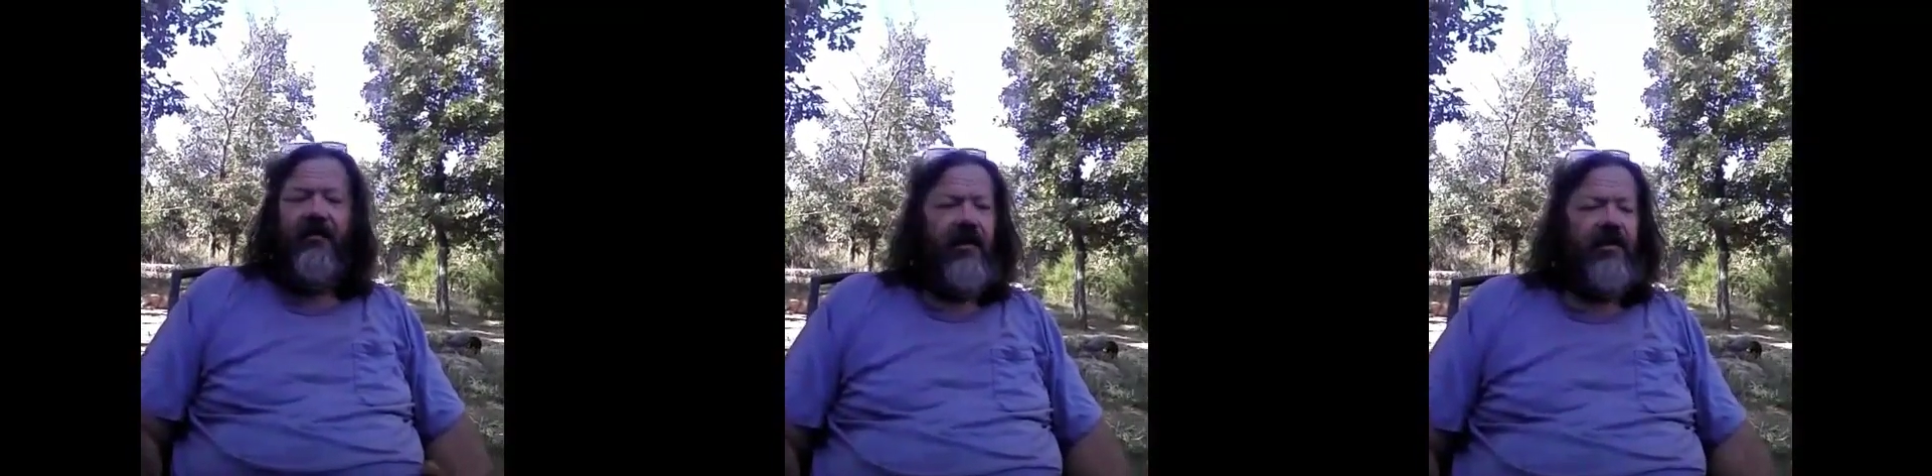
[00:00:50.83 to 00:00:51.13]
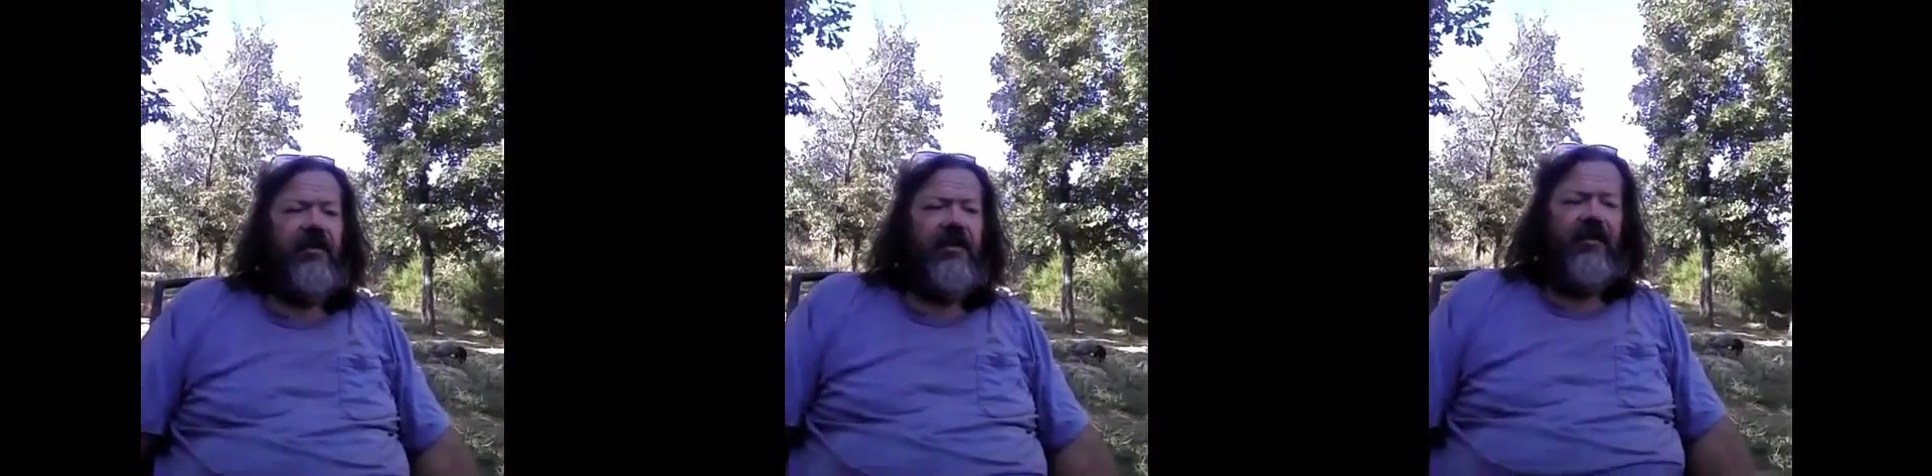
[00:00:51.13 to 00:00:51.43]
first
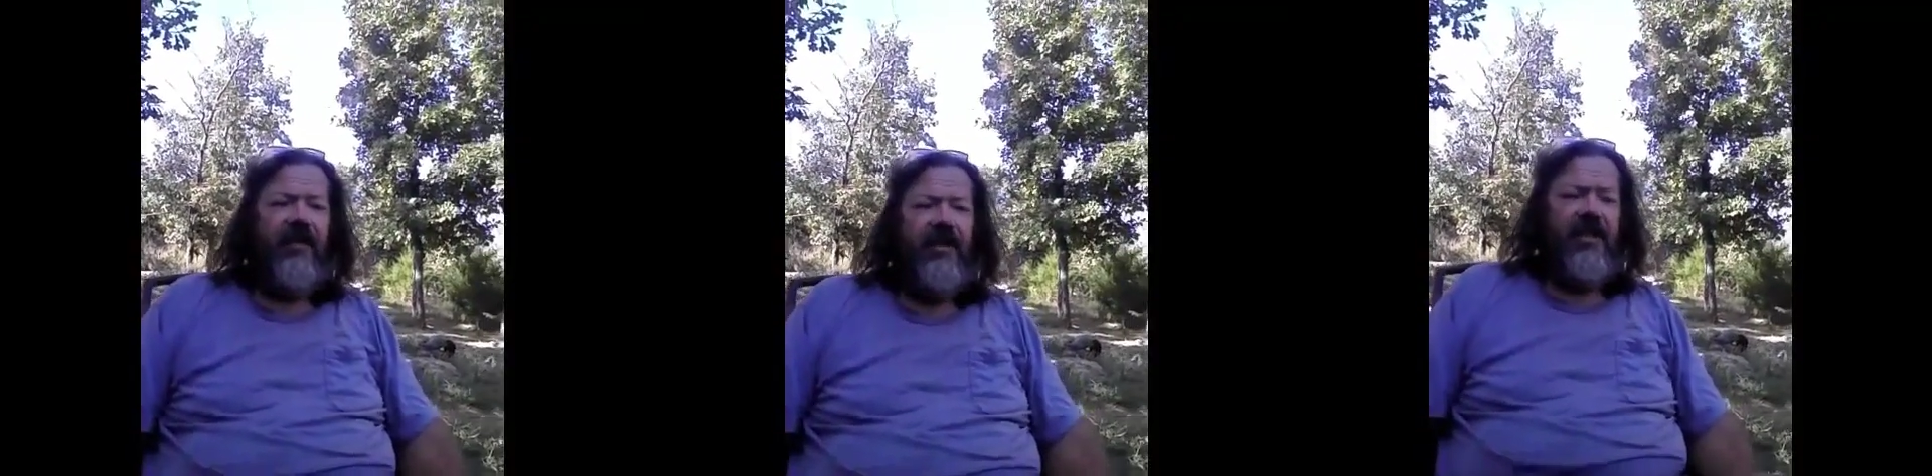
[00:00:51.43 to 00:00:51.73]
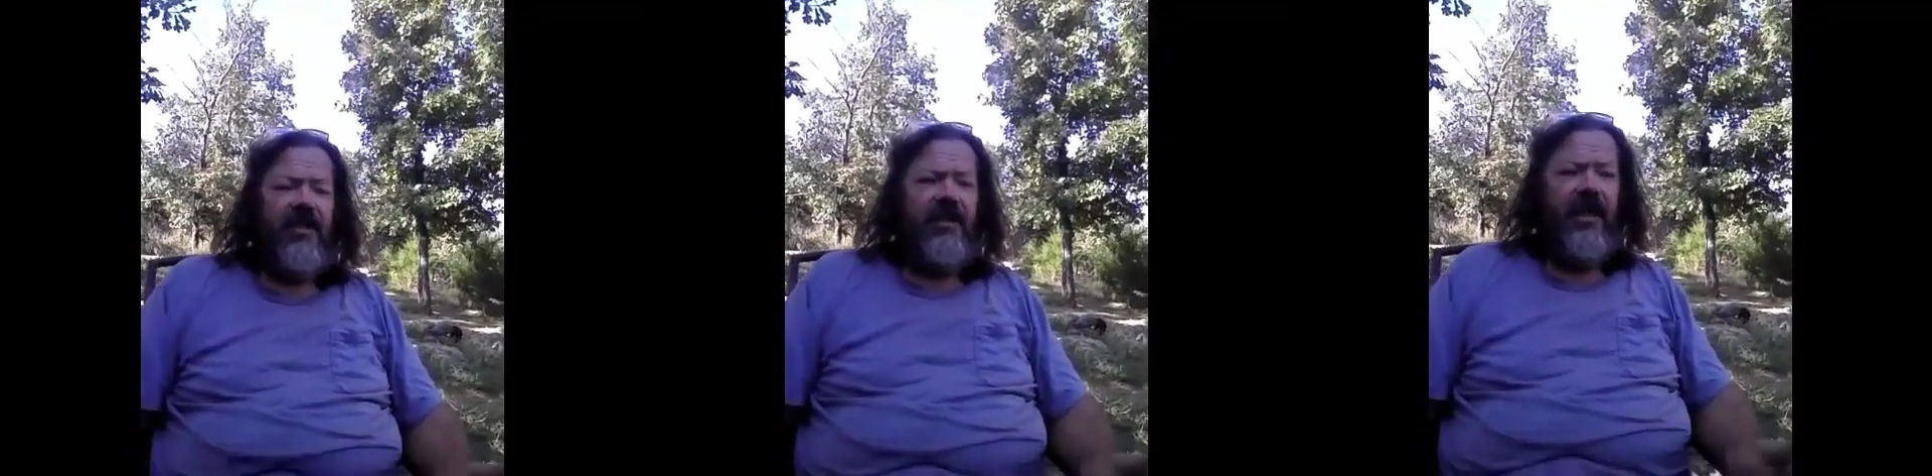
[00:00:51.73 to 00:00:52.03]
one was
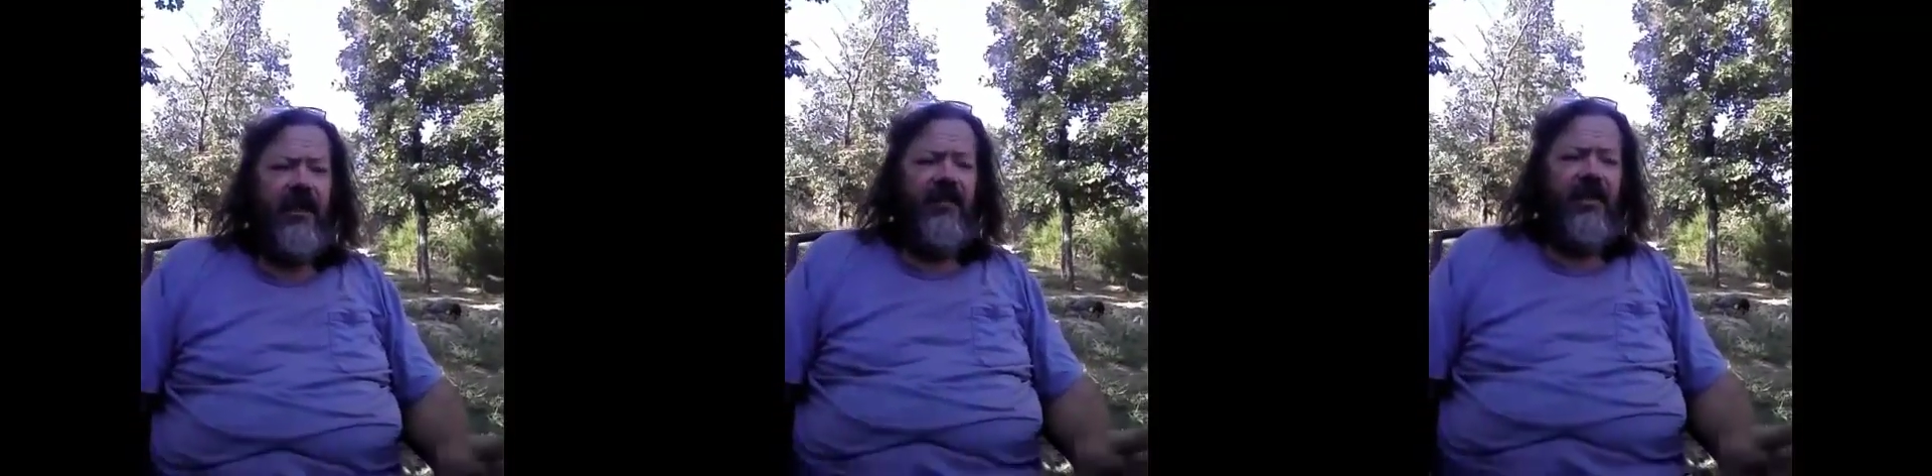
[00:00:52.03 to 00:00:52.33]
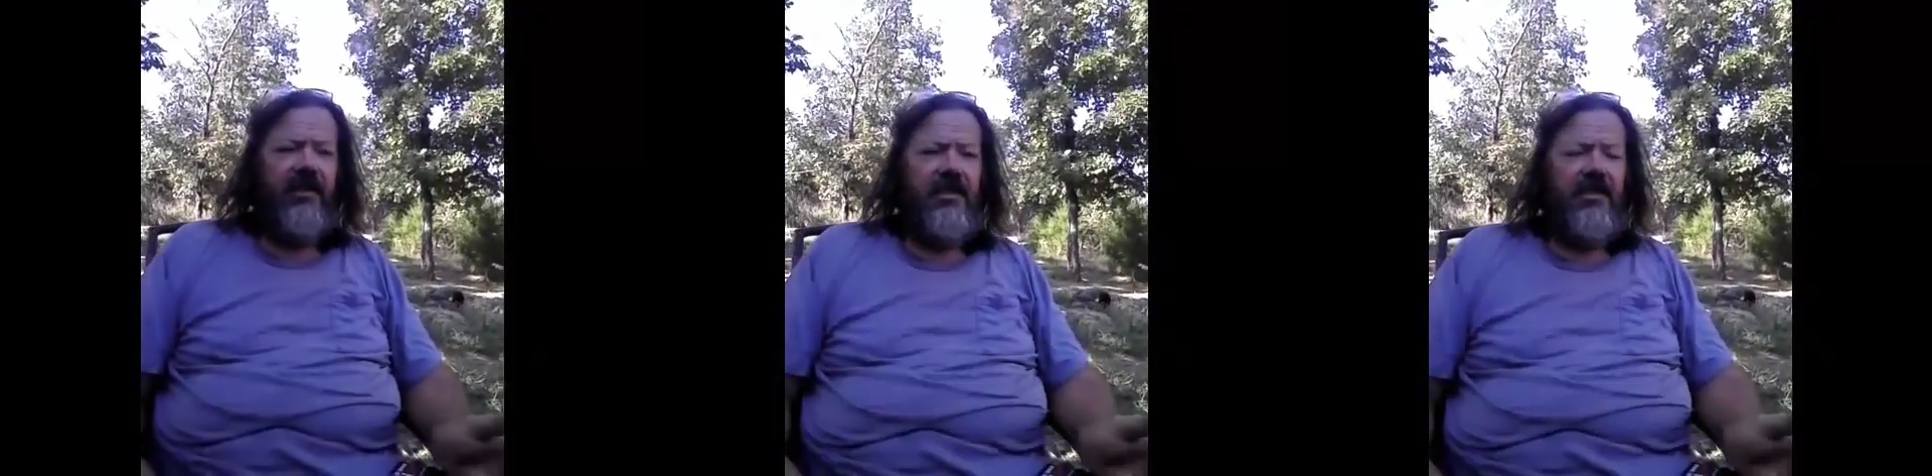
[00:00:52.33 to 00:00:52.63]
56.5
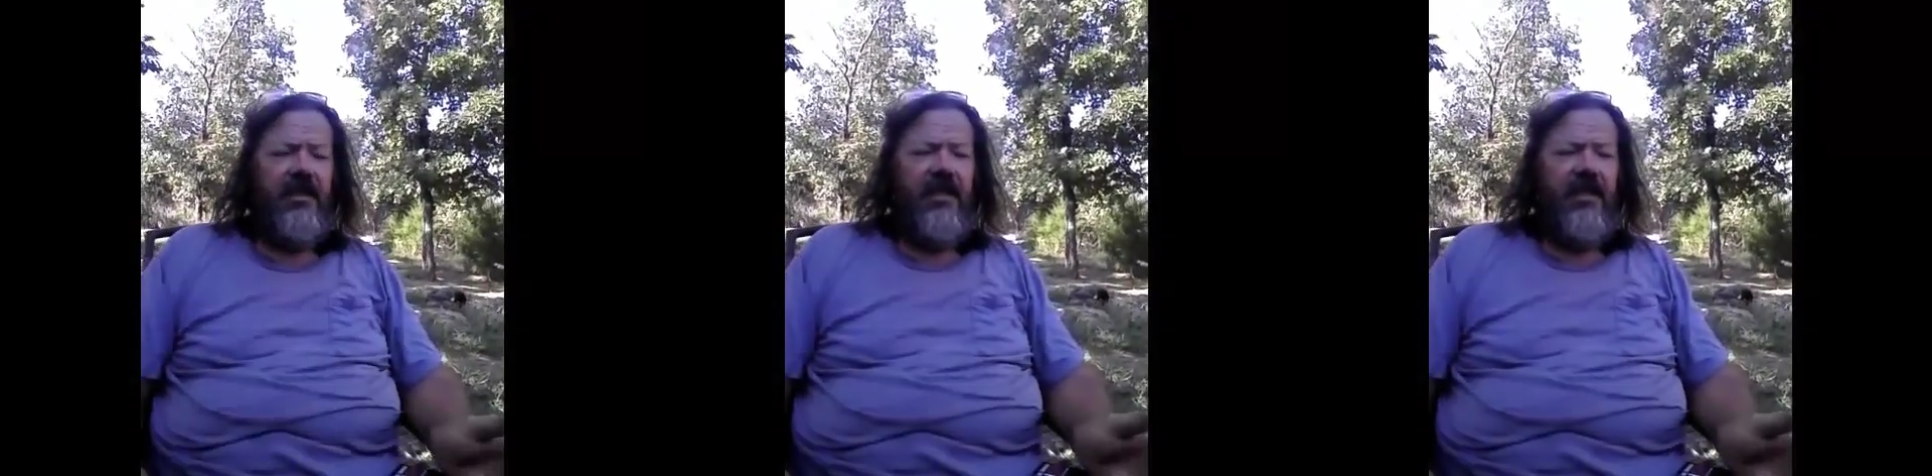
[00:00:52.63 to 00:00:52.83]
inches.